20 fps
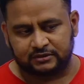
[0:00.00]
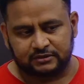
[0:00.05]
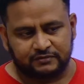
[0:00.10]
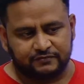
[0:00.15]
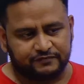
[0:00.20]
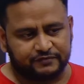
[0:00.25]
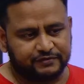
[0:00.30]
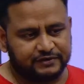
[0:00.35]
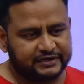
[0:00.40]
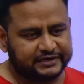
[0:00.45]

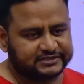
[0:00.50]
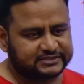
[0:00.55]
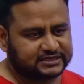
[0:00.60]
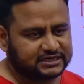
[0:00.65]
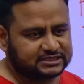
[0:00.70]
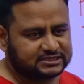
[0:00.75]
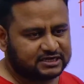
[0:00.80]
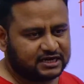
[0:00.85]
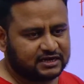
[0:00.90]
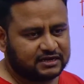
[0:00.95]
We will discuss
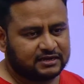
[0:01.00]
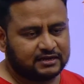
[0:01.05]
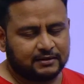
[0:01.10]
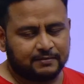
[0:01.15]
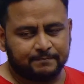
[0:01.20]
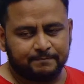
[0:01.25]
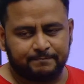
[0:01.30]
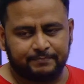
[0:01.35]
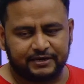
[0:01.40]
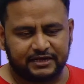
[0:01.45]
the
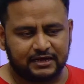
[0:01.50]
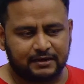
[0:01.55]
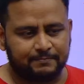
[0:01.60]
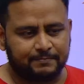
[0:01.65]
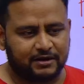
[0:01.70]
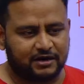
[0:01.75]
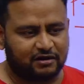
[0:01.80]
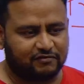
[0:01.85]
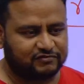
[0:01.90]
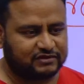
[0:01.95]
preamble
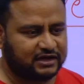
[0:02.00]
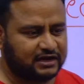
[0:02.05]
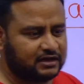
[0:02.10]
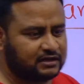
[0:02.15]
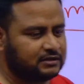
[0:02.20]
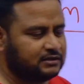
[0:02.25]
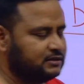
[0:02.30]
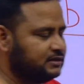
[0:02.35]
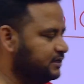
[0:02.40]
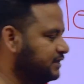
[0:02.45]
of the
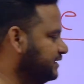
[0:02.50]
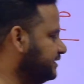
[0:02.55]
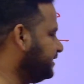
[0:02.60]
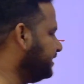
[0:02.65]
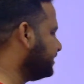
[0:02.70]
Indian